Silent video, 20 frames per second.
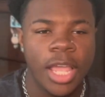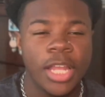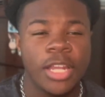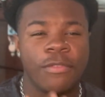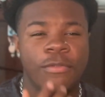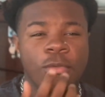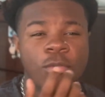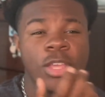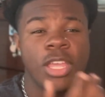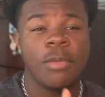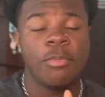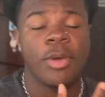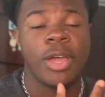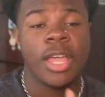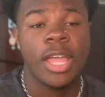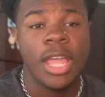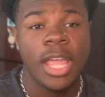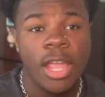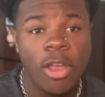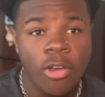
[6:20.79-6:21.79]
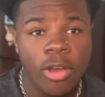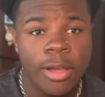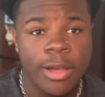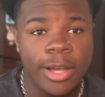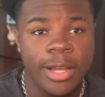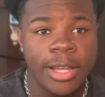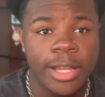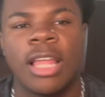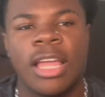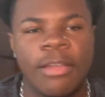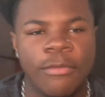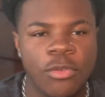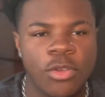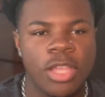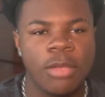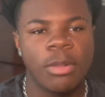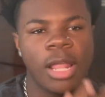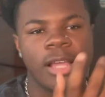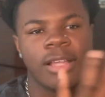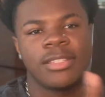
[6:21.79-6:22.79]
And if you keep a haircut, like if you
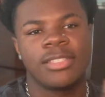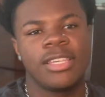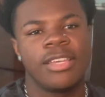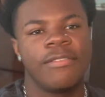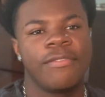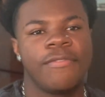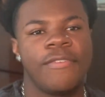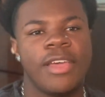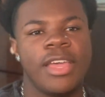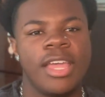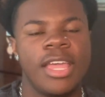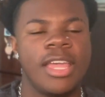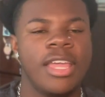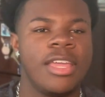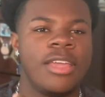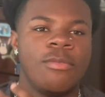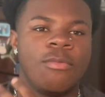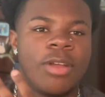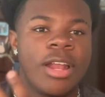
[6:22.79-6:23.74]
keep like a 10 fade,